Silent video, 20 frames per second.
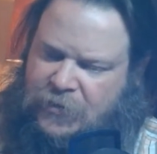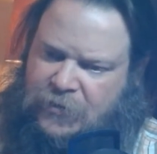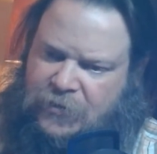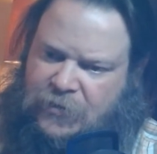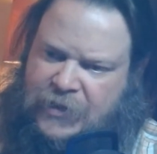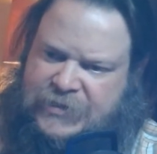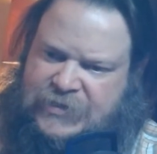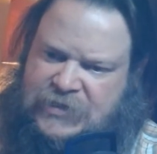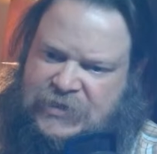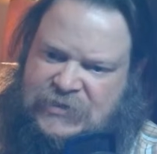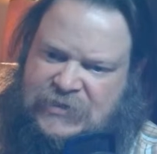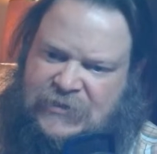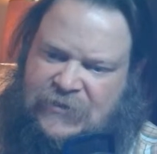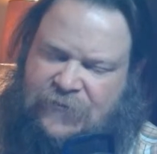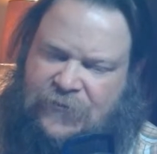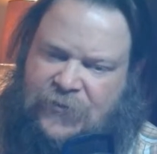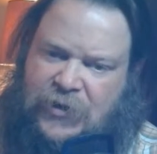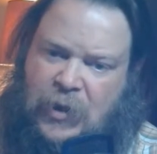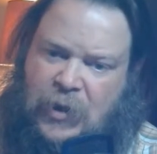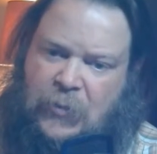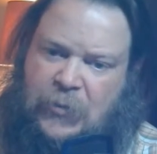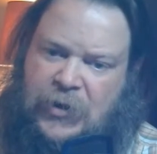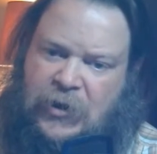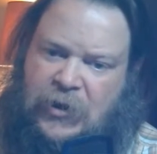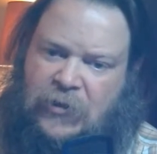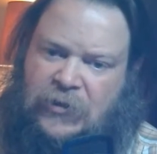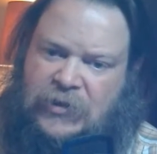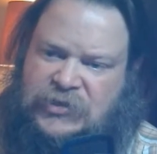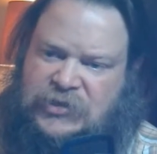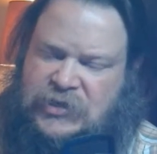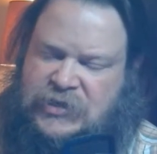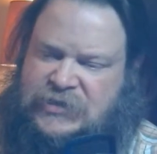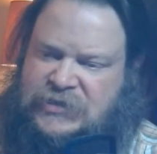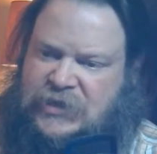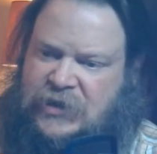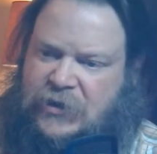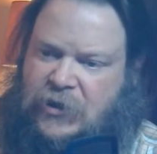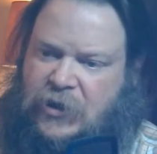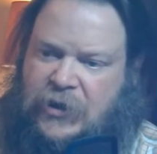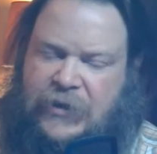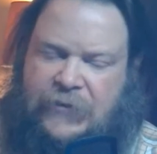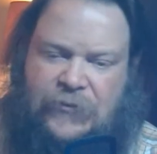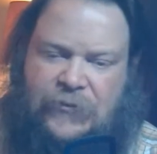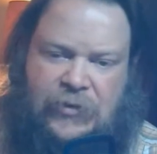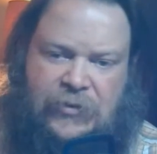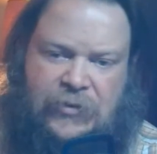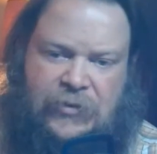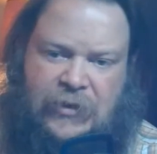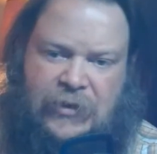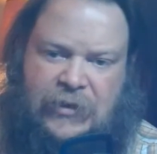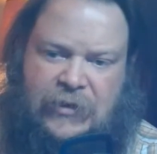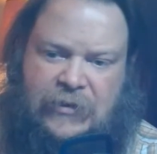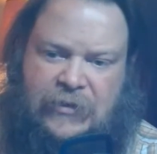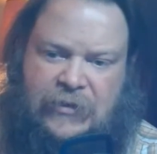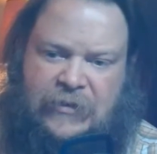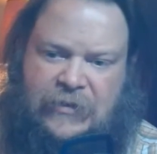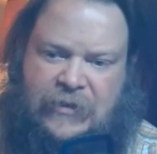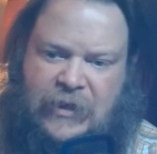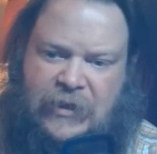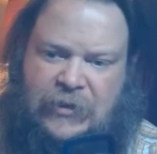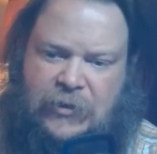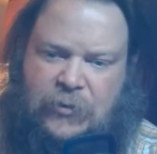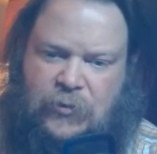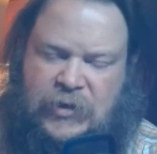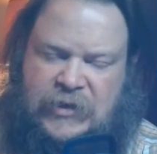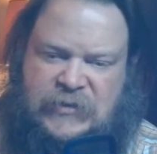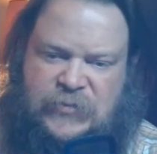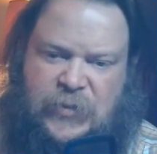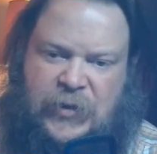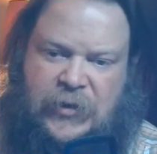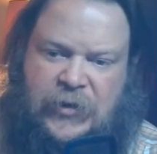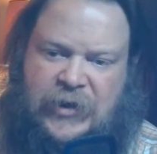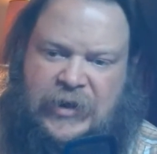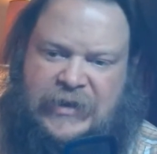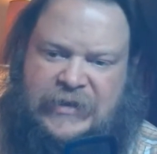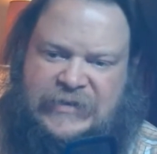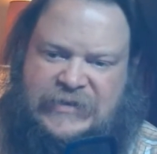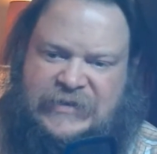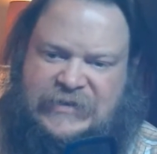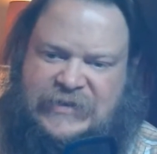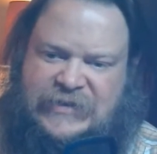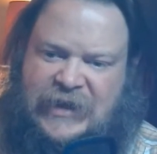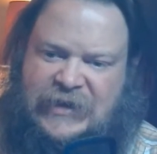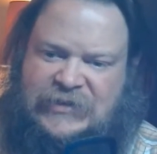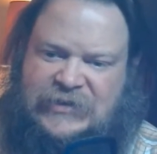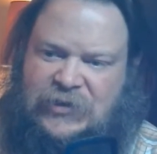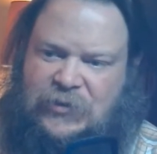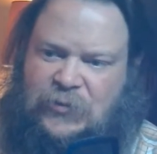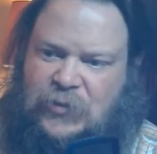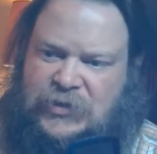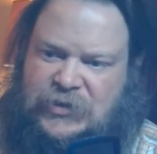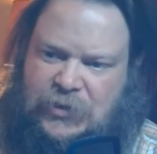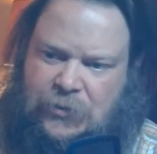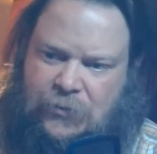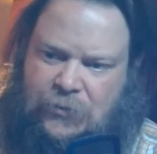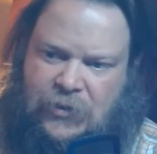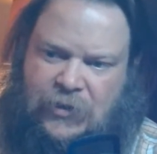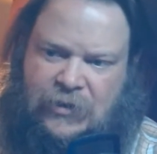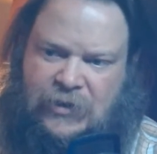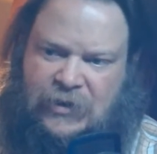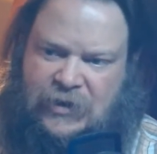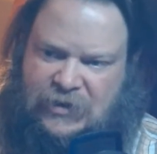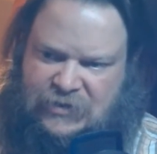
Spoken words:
lessons of the phenomenology is that not everything that you experience is actually what you think it